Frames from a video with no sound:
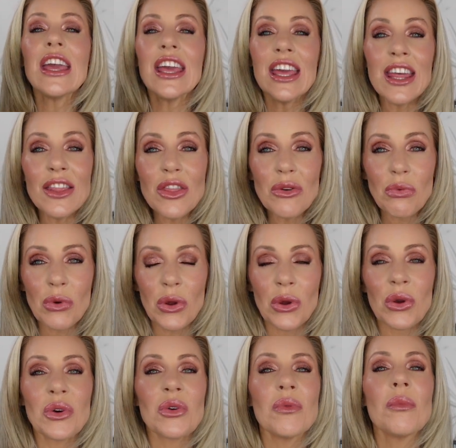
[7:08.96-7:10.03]
in the
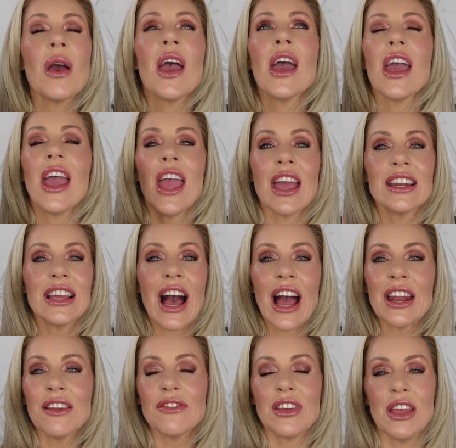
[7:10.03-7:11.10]
room and
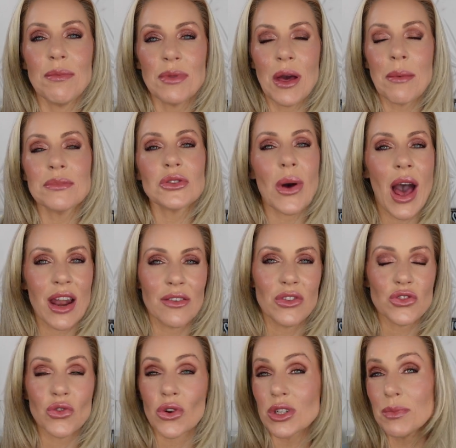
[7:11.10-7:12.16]
kind of keep them so out of the
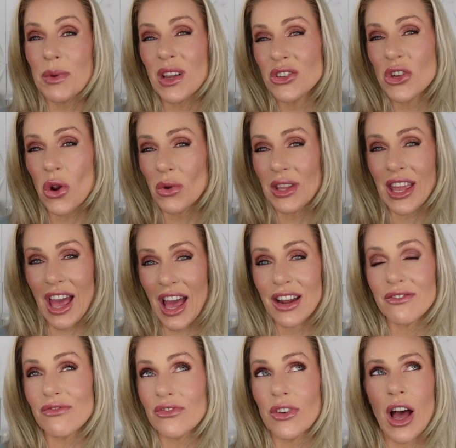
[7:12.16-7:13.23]
drawers because you only
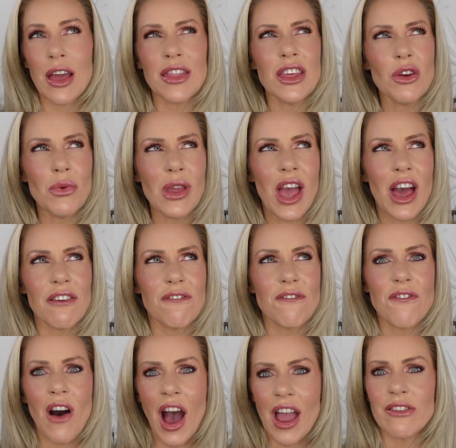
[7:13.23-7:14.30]
had I think we had
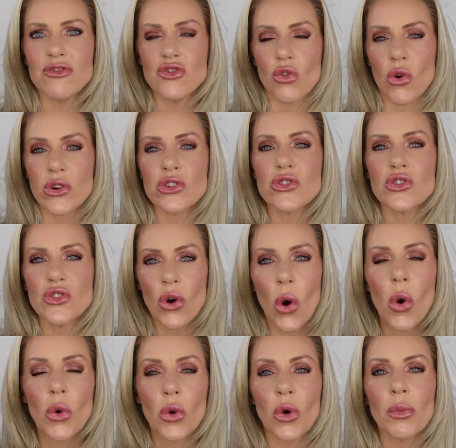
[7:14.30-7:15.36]
five drawers
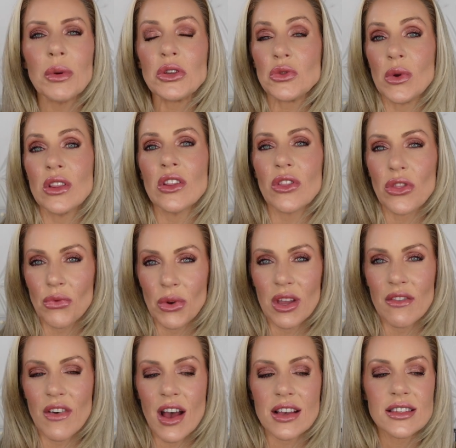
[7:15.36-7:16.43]
total between the three
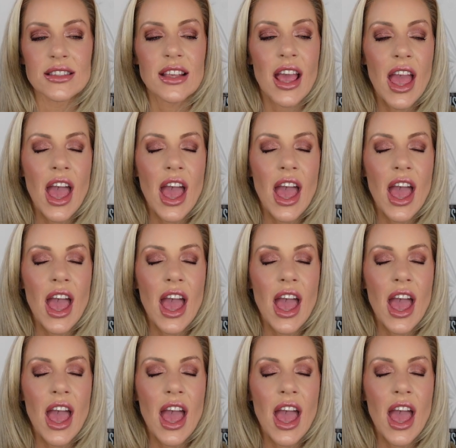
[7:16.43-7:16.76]
of us.